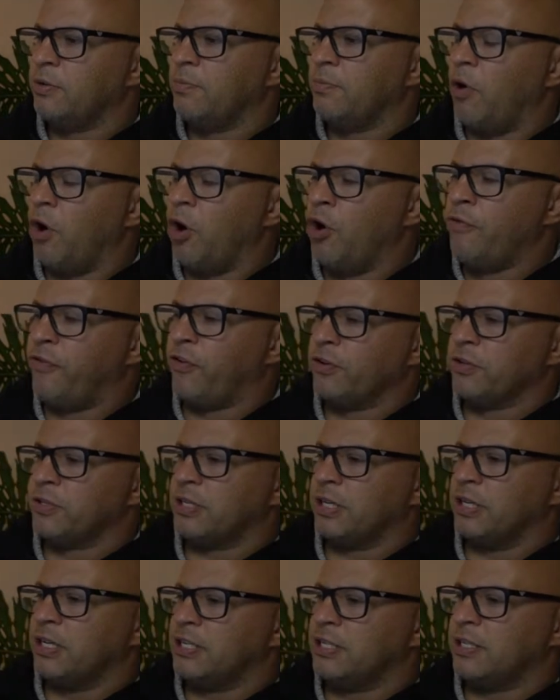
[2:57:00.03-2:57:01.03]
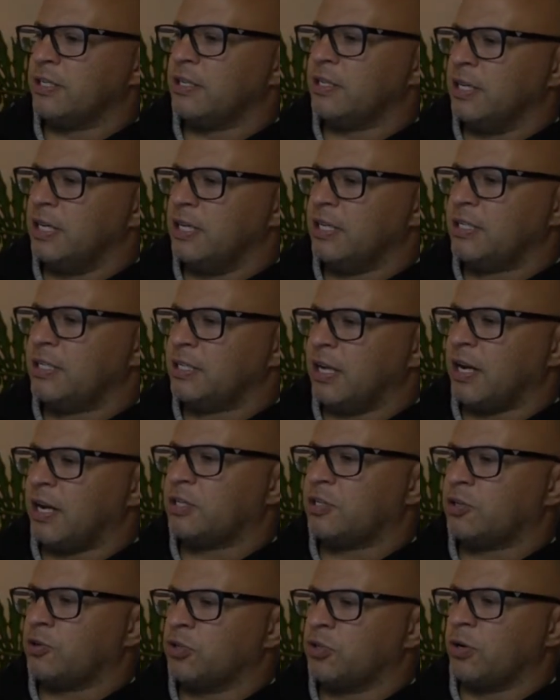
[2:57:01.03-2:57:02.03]
Ofon says, it sucks
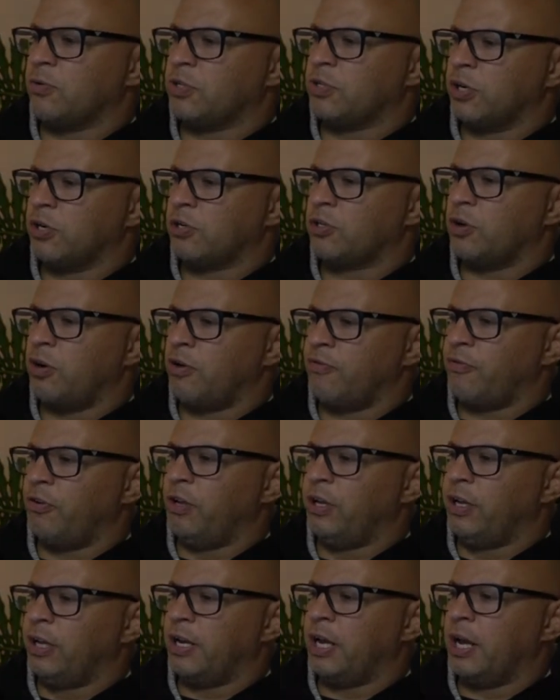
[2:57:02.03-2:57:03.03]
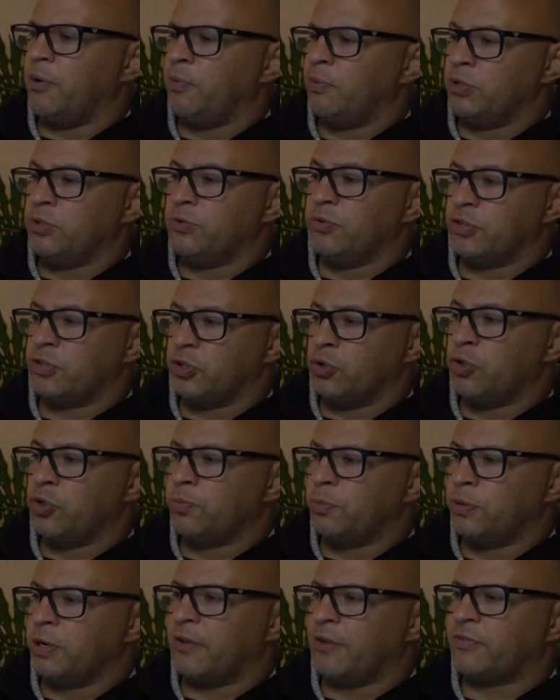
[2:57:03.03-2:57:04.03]
because I was so excited for Leon Edwards versus
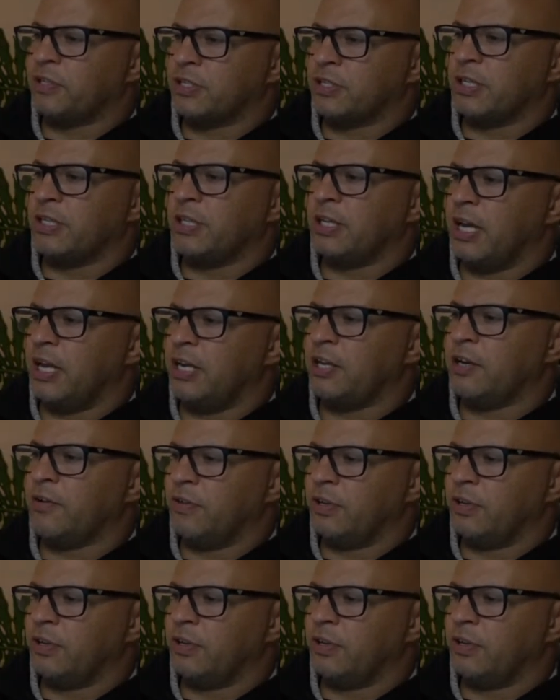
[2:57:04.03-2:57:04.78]
Usman after seeing the ending of the